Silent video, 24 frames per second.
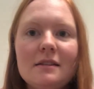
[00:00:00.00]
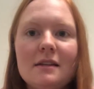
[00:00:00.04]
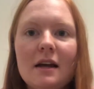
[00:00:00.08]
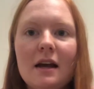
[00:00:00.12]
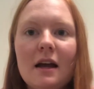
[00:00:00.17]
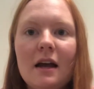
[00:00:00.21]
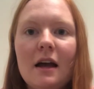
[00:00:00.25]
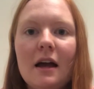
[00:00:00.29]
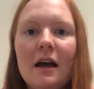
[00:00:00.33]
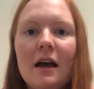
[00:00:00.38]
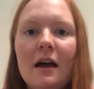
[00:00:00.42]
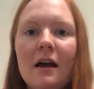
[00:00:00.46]

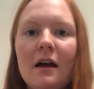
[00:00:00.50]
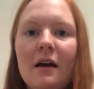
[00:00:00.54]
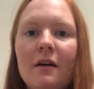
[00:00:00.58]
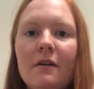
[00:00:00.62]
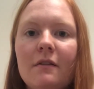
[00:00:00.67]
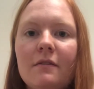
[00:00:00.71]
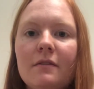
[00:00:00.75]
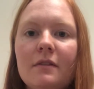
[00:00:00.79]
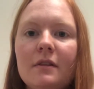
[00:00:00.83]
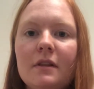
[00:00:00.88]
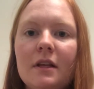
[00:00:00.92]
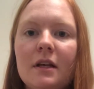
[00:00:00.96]
I
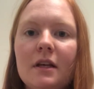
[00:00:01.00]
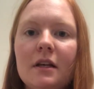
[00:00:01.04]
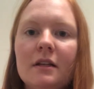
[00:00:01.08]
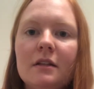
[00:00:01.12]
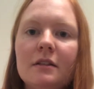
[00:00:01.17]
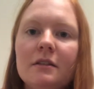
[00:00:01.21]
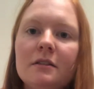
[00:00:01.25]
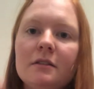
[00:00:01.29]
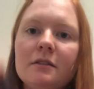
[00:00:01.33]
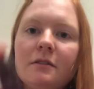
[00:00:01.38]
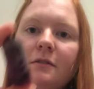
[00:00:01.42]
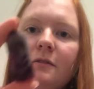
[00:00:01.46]
have
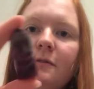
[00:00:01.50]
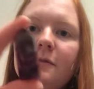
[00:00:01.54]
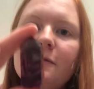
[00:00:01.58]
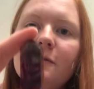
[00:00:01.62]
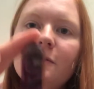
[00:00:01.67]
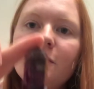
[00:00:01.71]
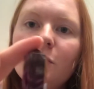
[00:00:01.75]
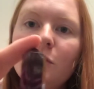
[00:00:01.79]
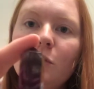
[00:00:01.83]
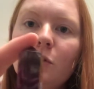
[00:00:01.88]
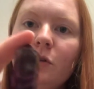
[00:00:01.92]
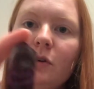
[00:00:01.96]
this
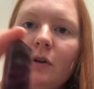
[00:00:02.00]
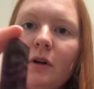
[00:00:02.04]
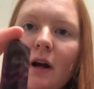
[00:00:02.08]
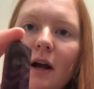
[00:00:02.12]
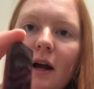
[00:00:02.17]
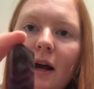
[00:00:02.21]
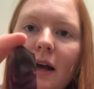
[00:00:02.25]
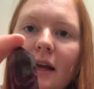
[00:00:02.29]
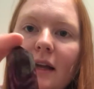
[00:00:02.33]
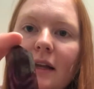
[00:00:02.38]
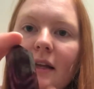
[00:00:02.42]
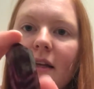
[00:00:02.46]

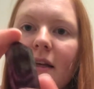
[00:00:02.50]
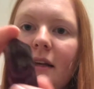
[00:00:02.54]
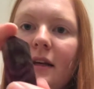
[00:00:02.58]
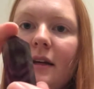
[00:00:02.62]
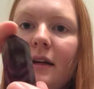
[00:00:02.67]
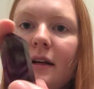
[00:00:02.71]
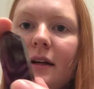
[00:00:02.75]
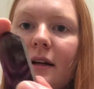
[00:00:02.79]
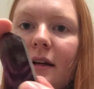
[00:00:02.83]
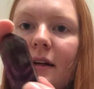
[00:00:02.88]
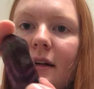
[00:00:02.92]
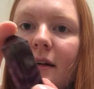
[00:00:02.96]
fluorite
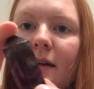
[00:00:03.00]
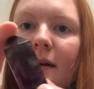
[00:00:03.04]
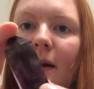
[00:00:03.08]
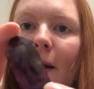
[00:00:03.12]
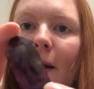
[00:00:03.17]
here.